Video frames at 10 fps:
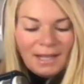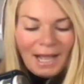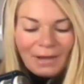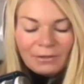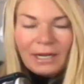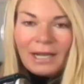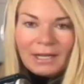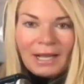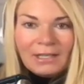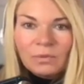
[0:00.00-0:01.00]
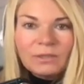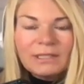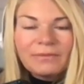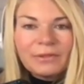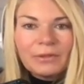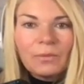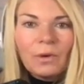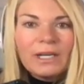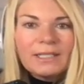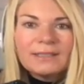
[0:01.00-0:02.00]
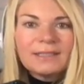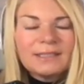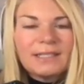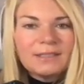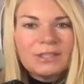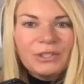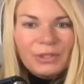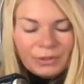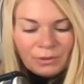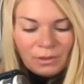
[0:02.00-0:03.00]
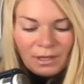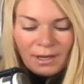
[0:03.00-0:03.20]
I would ask one step further, what is success to you?